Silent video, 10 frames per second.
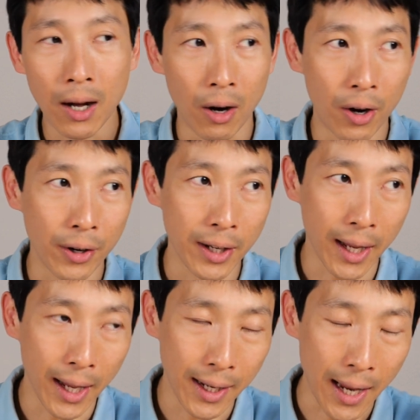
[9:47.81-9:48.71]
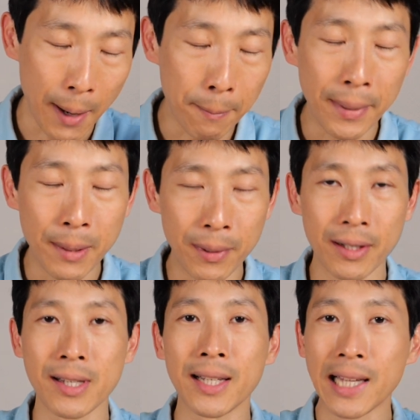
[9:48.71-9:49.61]
on an
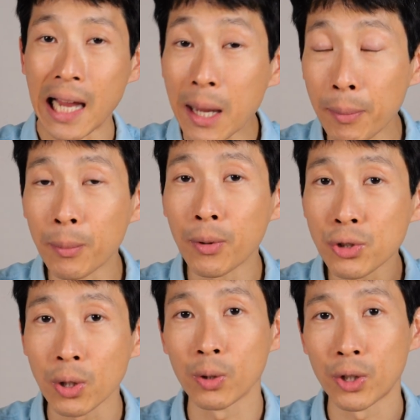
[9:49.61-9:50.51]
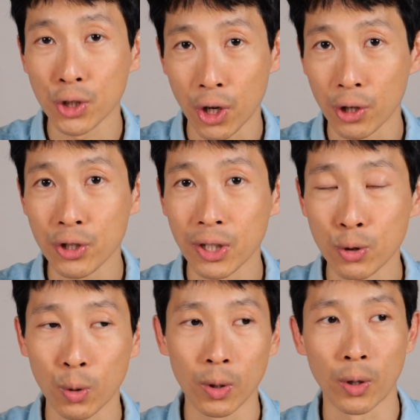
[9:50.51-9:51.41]
MPPT capable solar charge
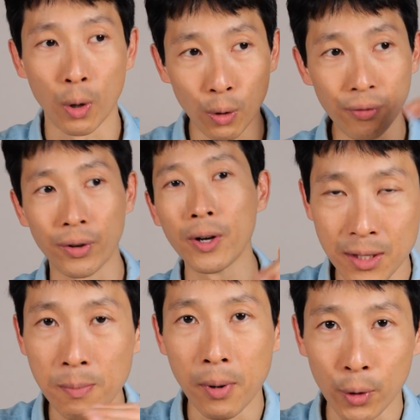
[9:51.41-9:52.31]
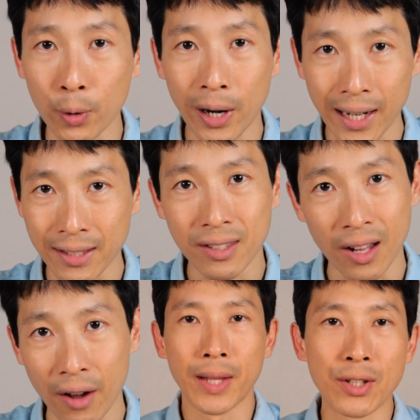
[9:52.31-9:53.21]
controller over this motorized stuff.